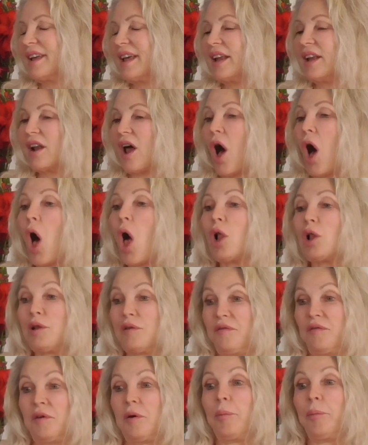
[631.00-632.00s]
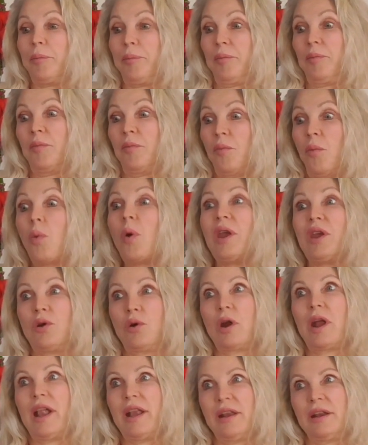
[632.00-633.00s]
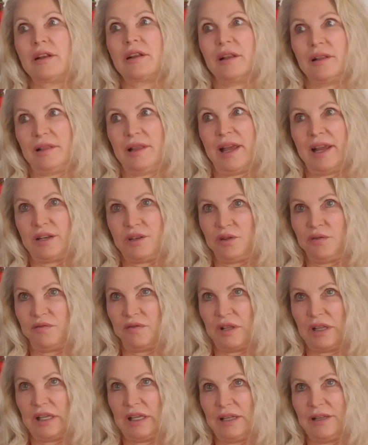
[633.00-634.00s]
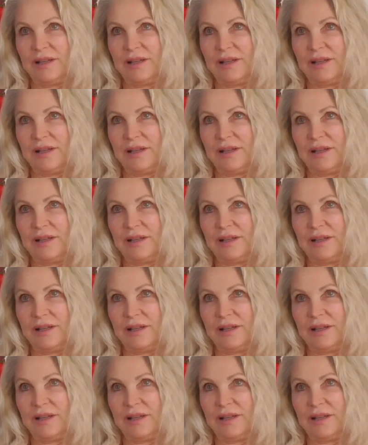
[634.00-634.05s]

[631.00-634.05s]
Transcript: And all of them we created collectively.